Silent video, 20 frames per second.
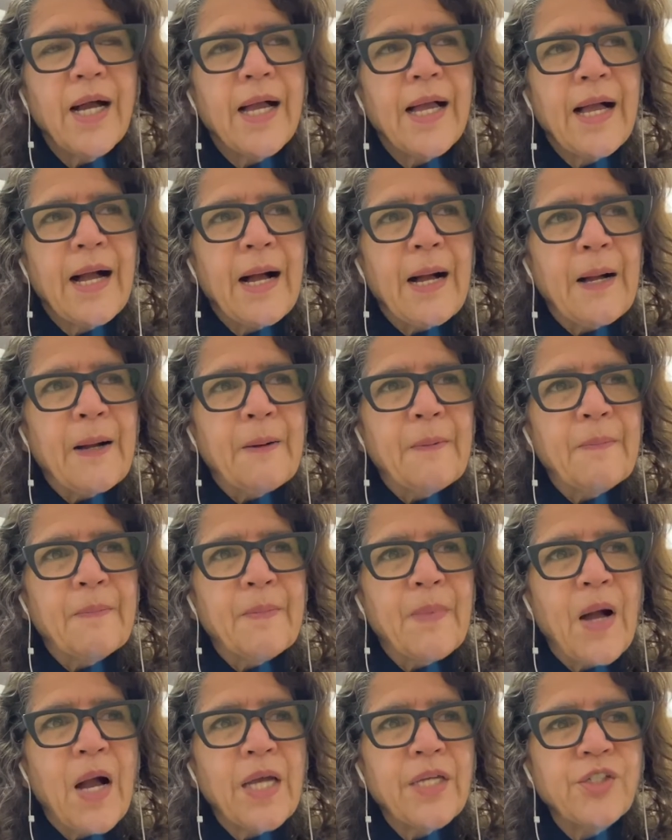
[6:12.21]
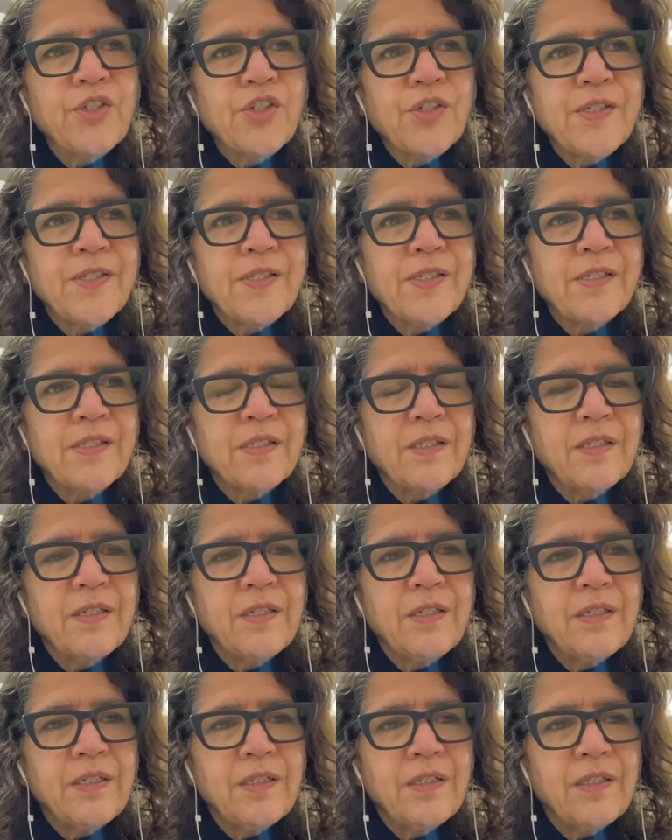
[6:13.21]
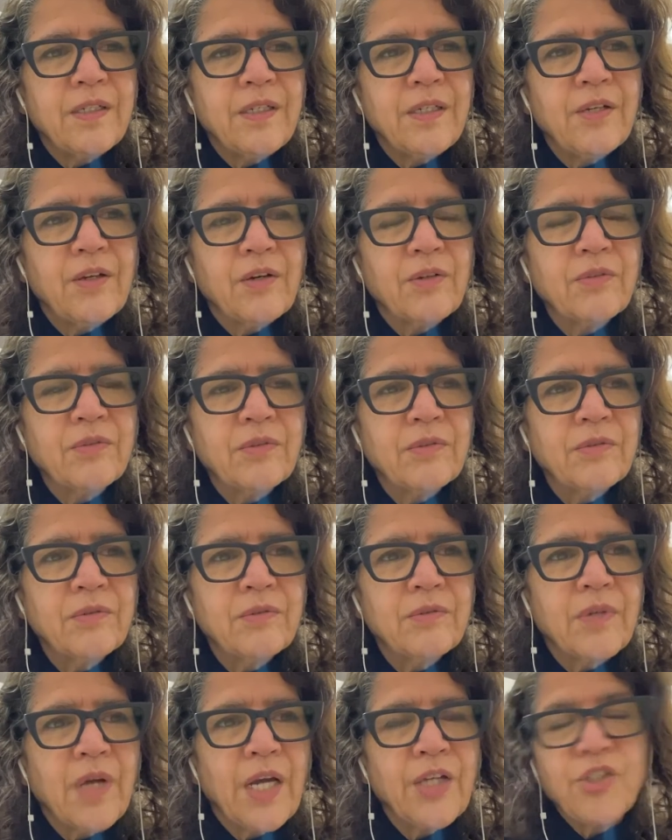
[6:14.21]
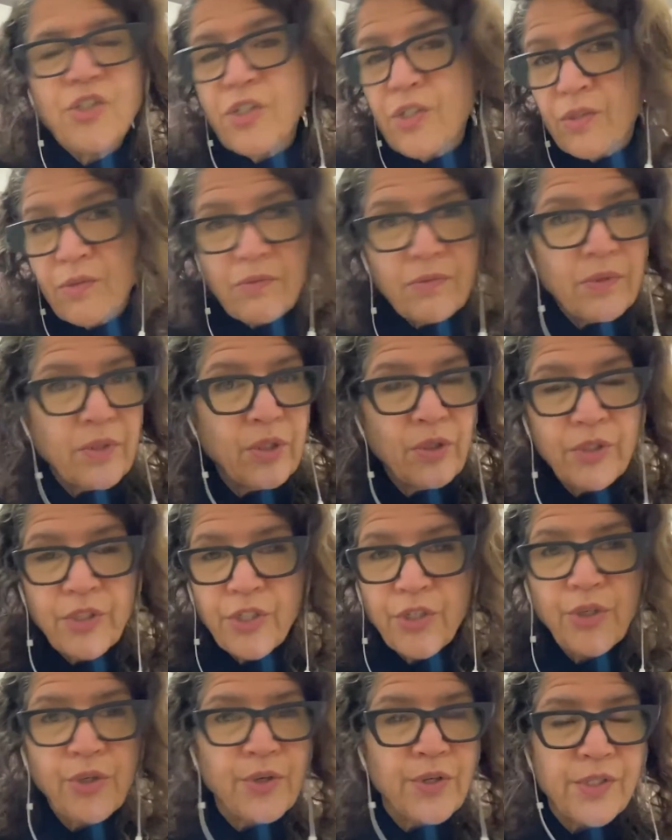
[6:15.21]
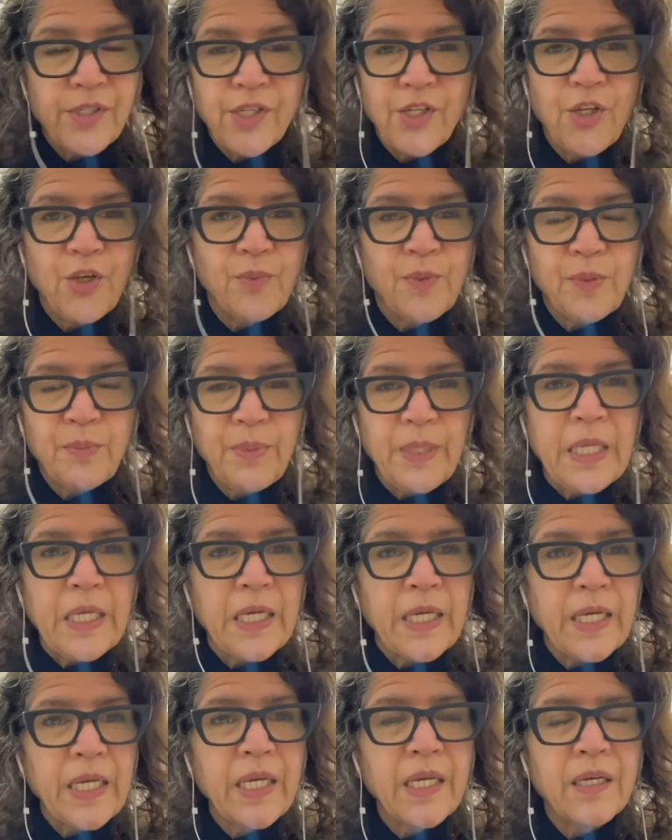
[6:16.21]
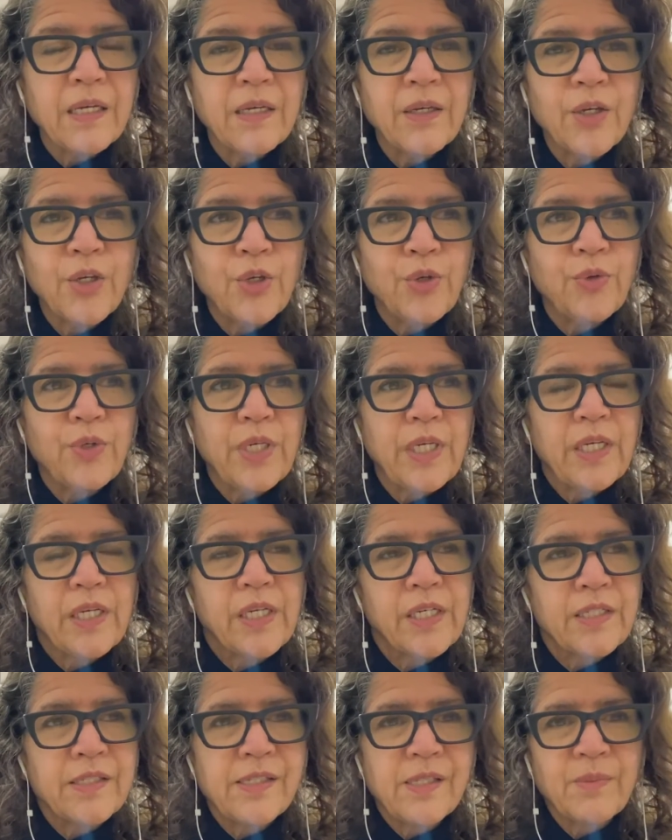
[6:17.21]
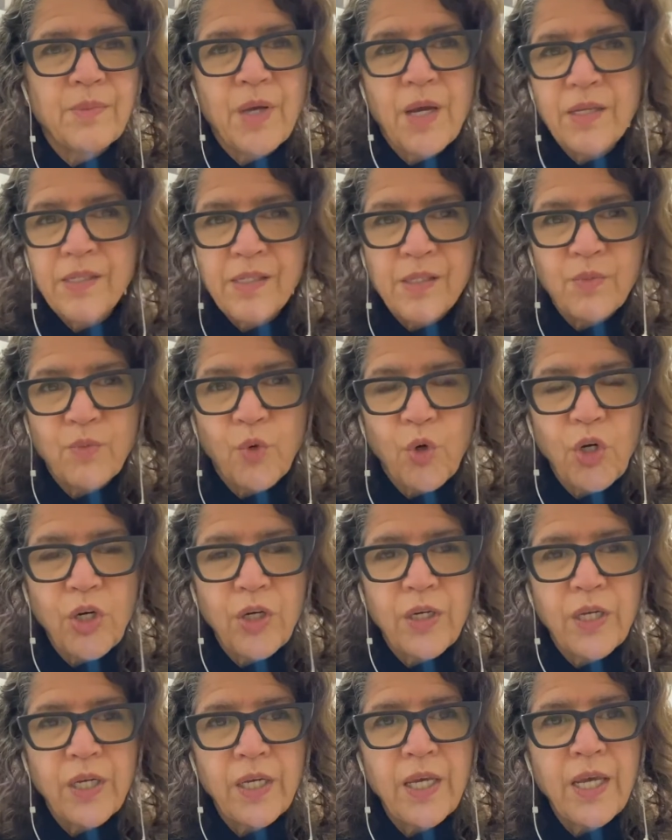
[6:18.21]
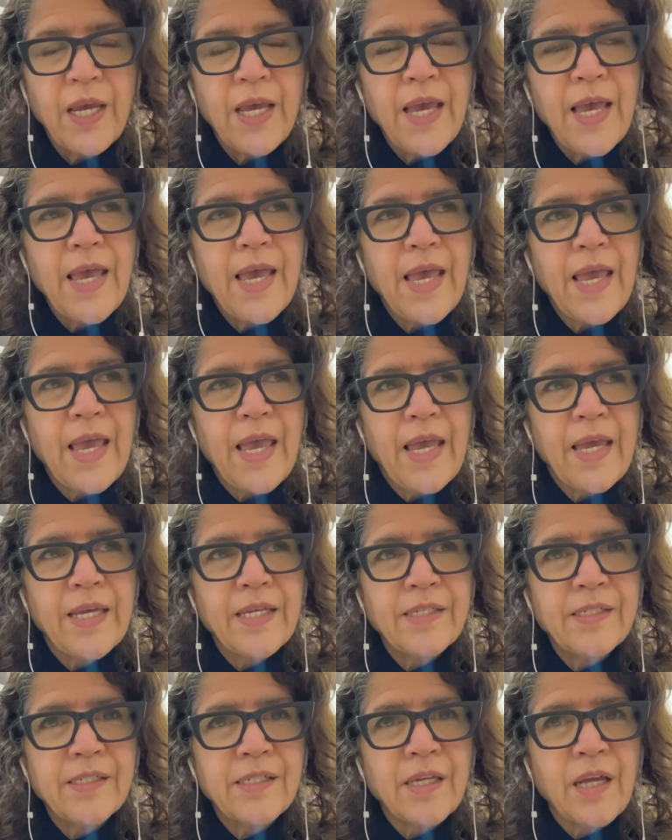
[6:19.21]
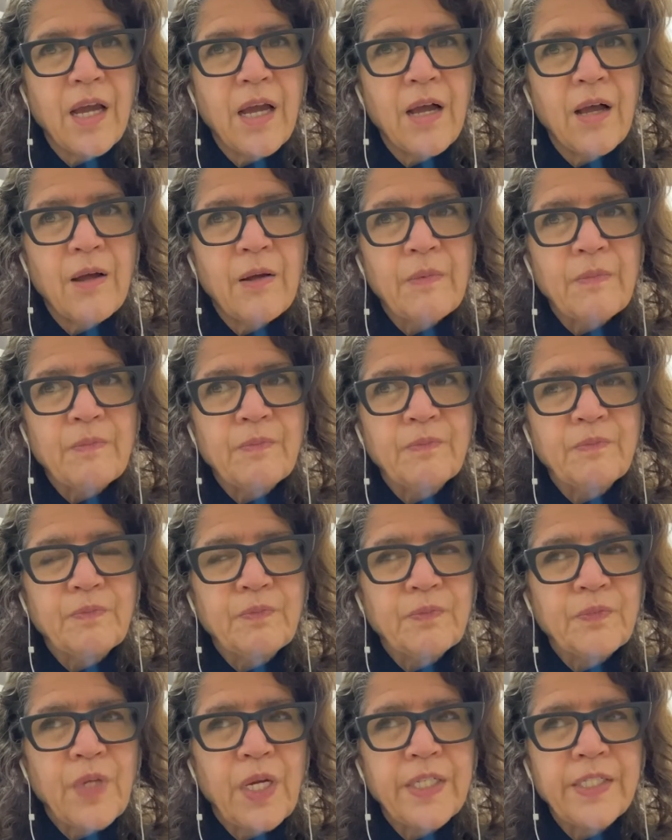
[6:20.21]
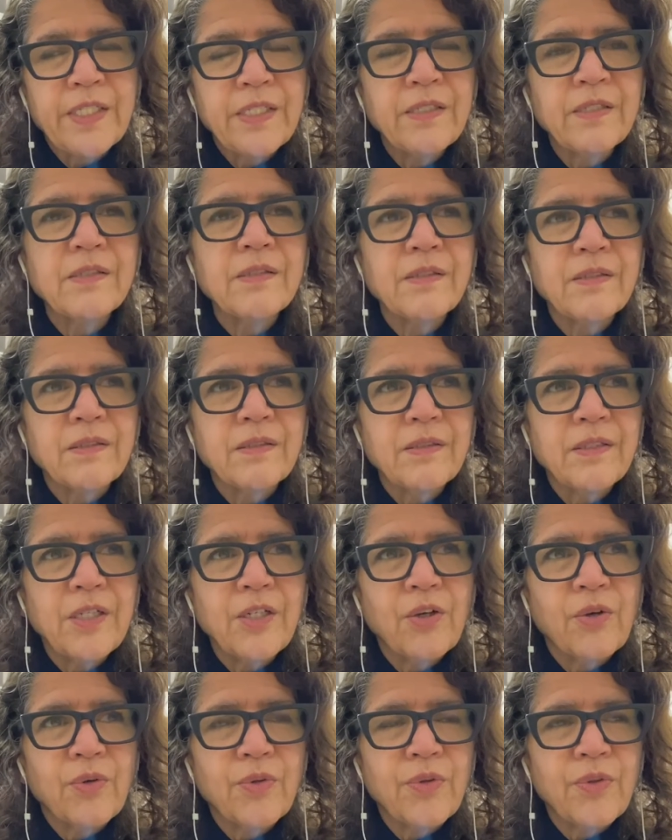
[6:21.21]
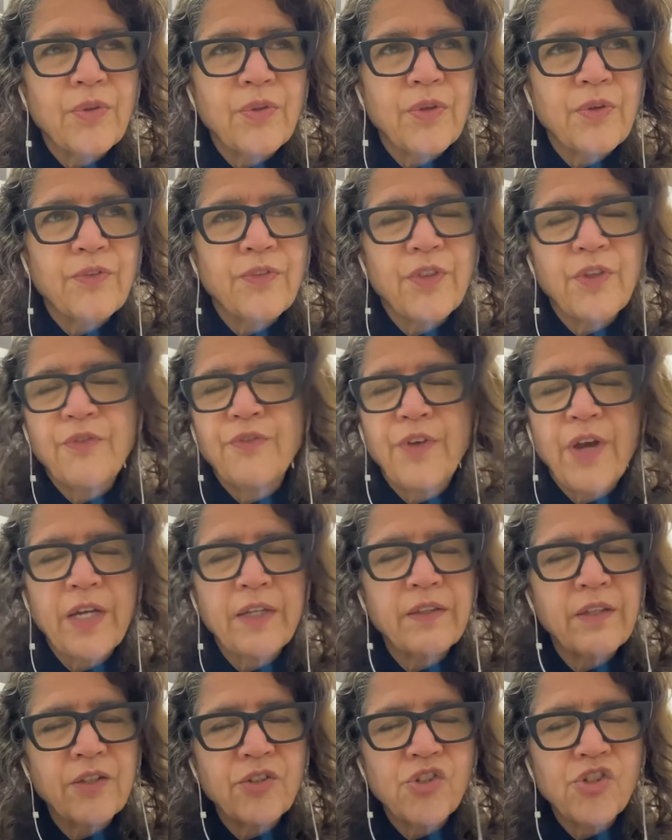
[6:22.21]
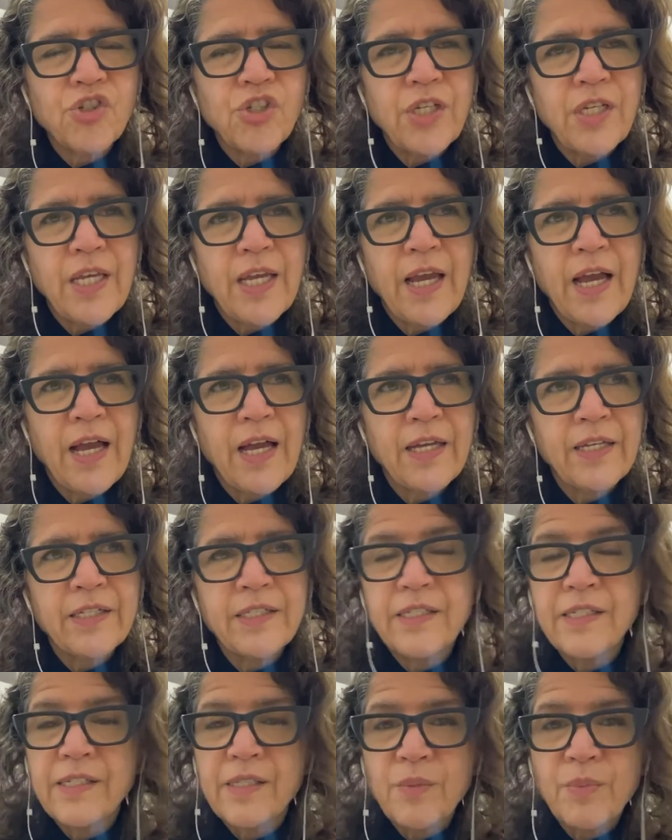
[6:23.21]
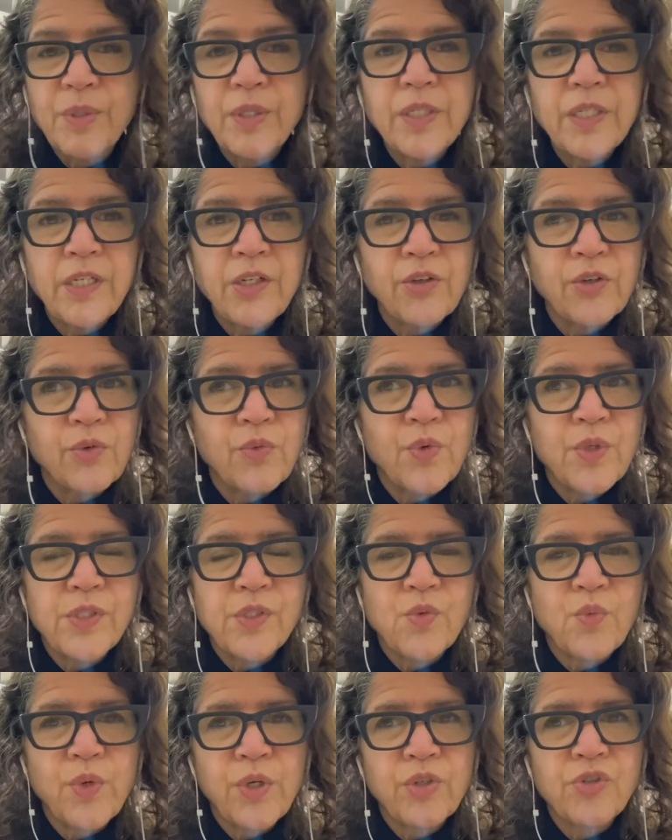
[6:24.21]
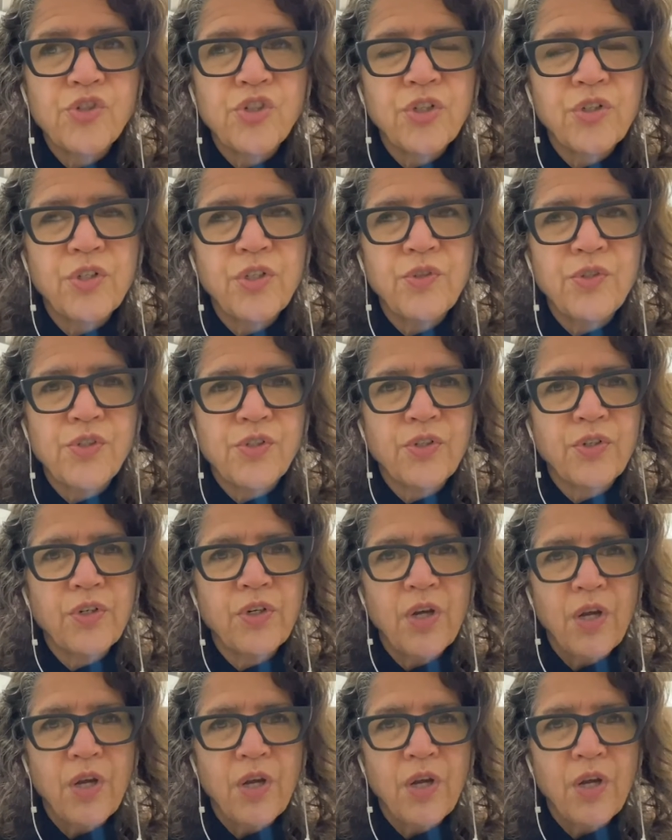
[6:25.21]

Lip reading: I just, you know, I just looked at her as a human being who needed some custom work. And I didn't, the fact that she had a disability or was a wheelchair user